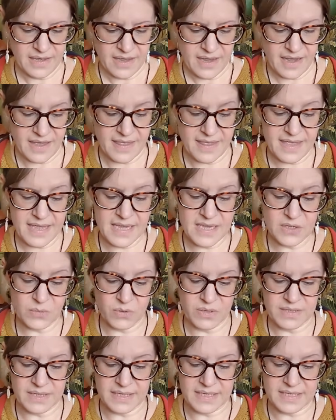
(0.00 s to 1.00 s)
And these
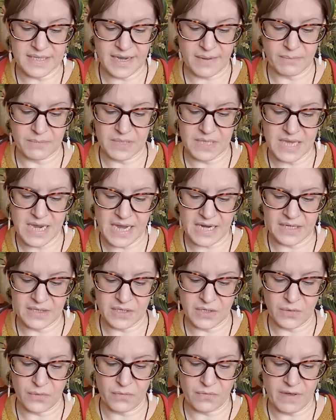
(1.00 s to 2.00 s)
ones are stamped
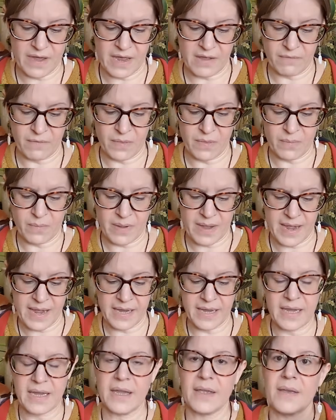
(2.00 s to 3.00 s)
925 on the
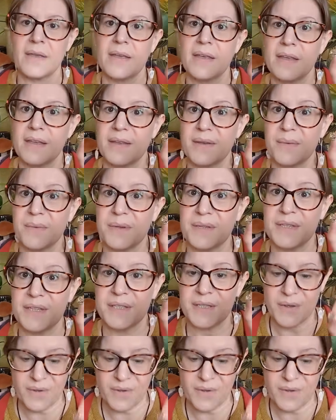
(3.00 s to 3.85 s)
back, which is